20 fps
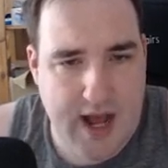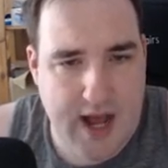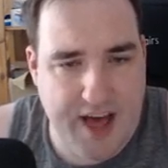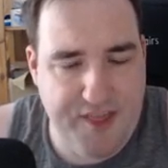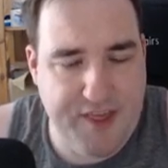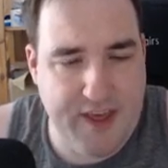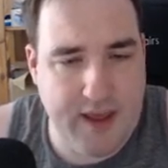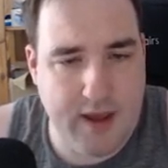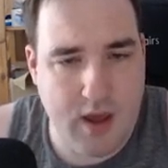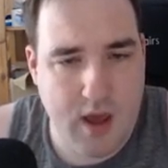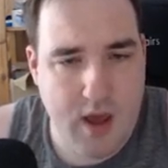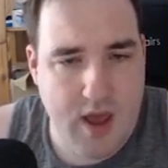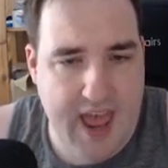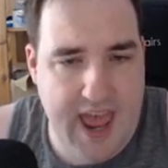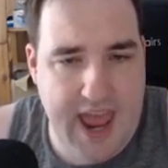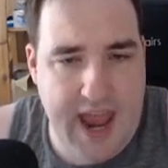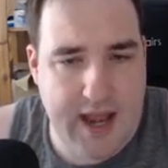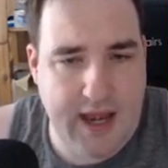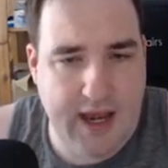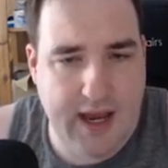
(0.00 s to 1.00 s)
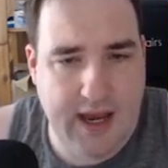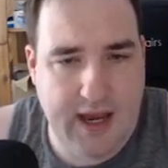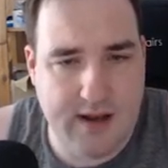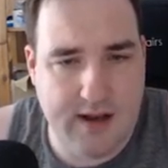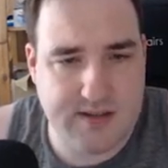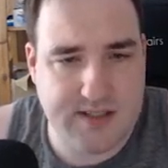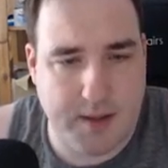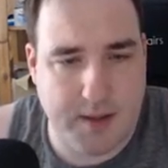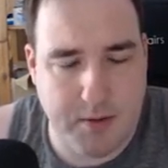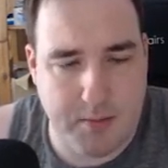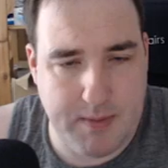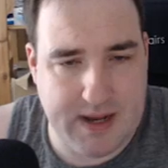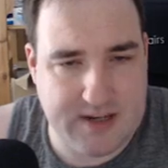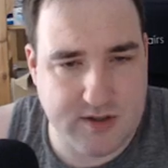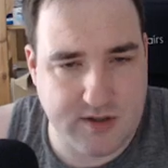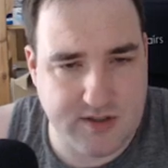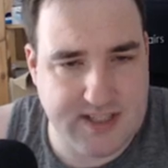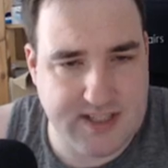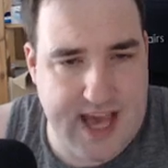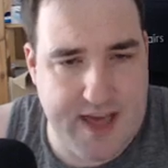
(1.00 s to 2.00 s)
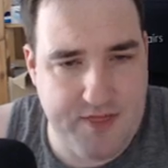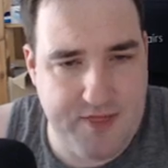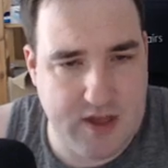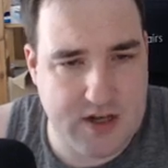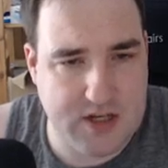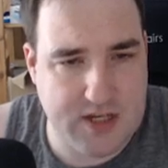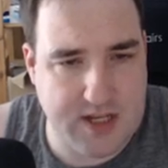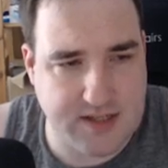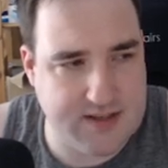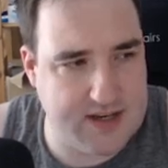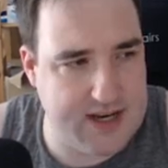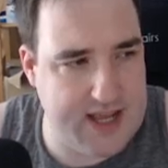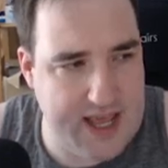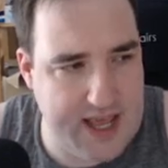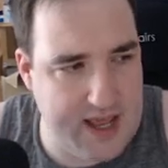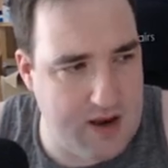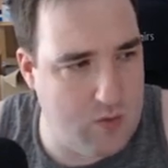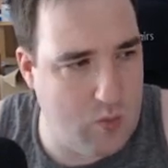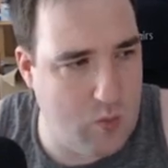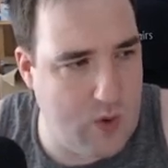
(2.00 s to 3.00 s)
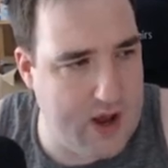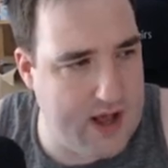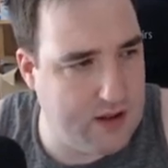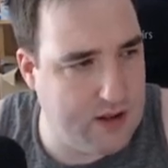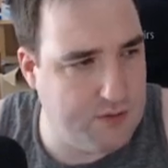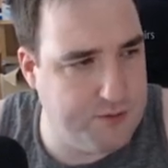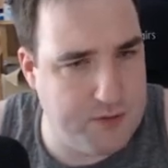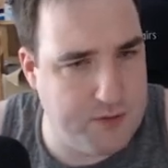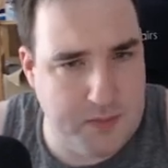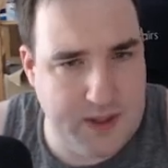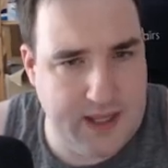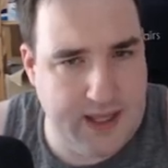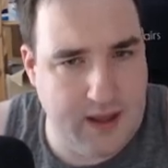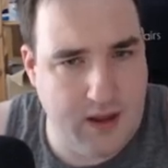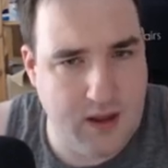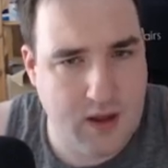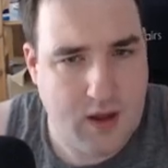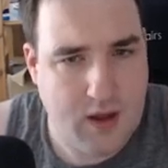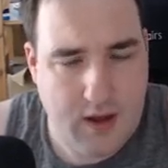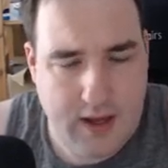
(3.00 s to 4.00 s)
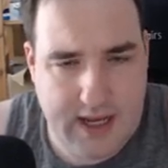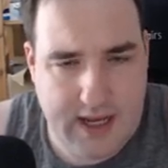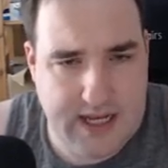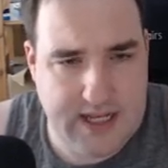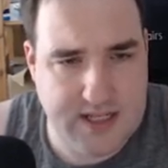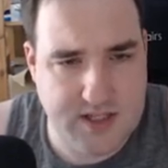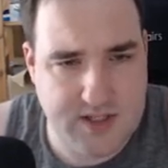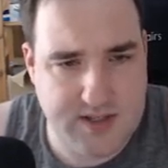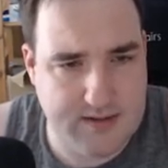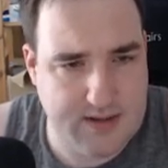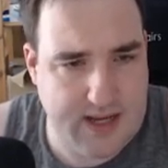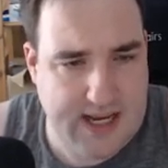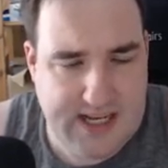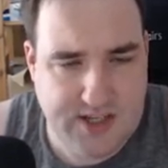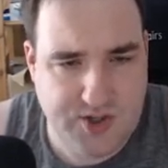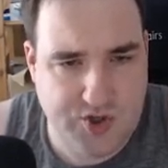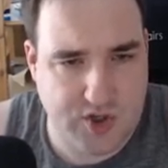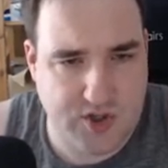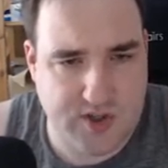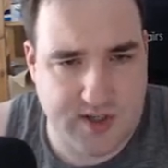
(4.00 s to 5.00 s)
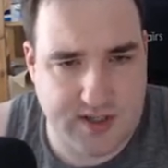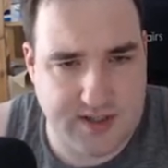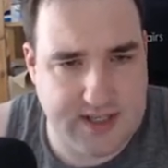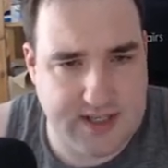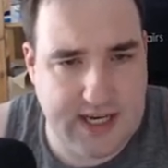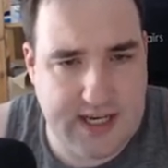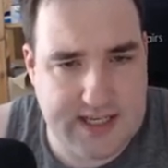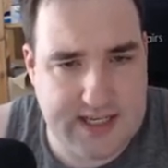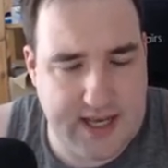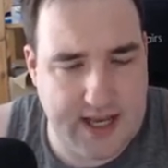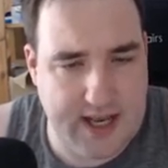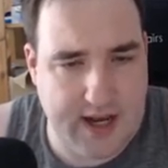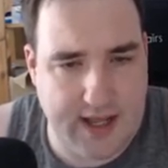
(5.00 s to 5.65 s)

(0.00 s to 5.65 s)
I think any supplemental set that doesn't hit well for me is just a C tier.